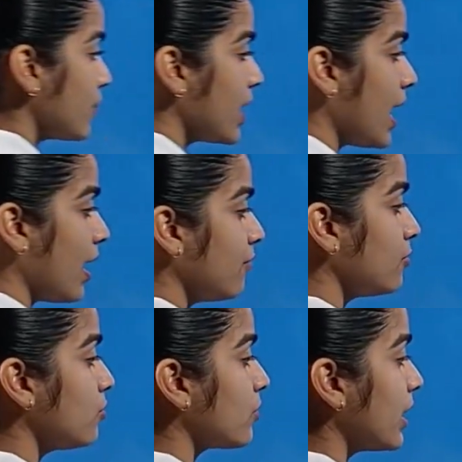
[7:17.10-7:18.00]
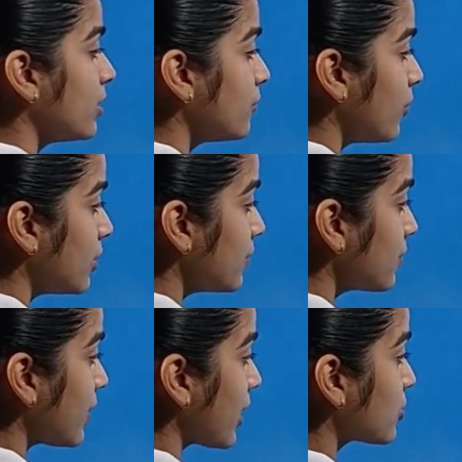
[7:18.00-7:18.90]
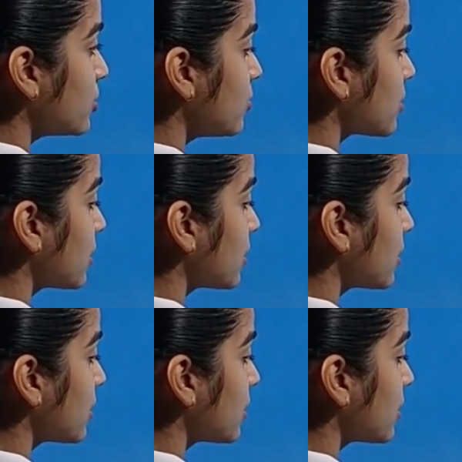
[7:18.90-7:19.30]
have to write the following fraction using the